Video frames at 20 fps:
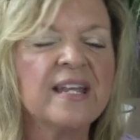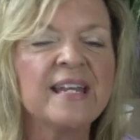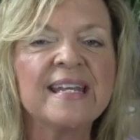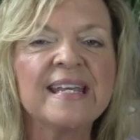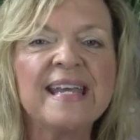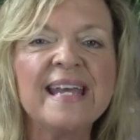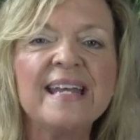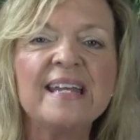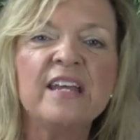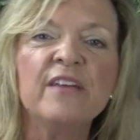And
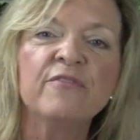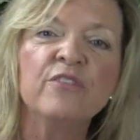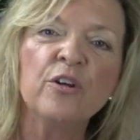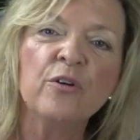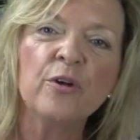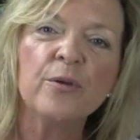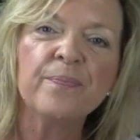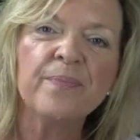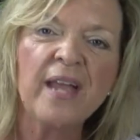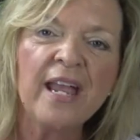again, if
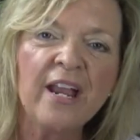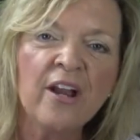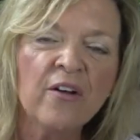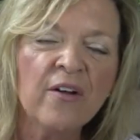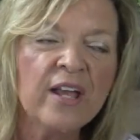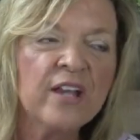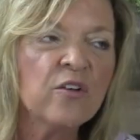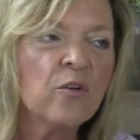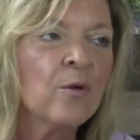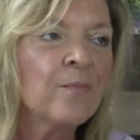you're a
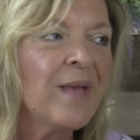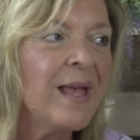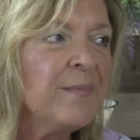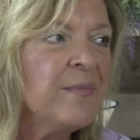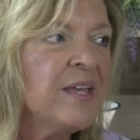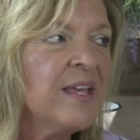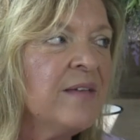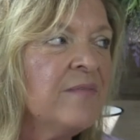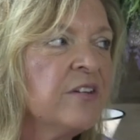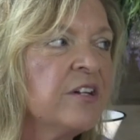parent or
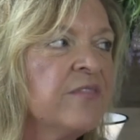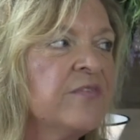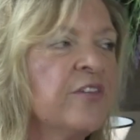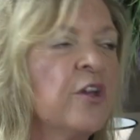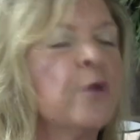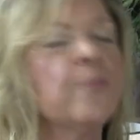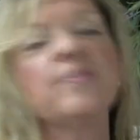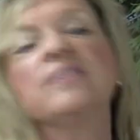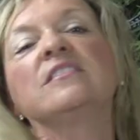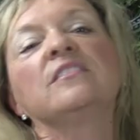maybe even a
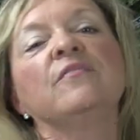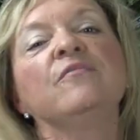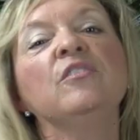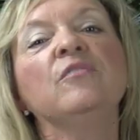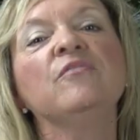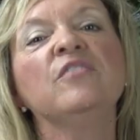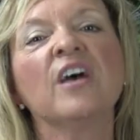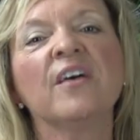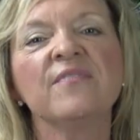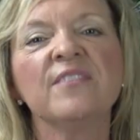therapist, if
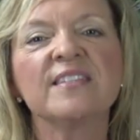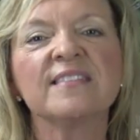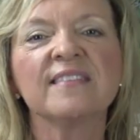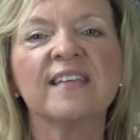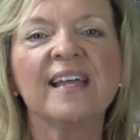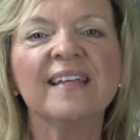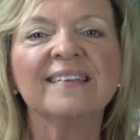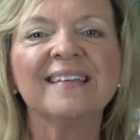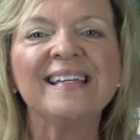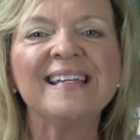you've done this
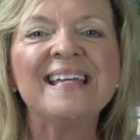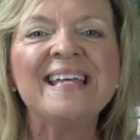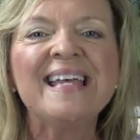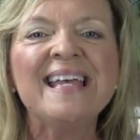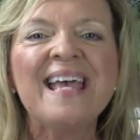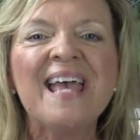lately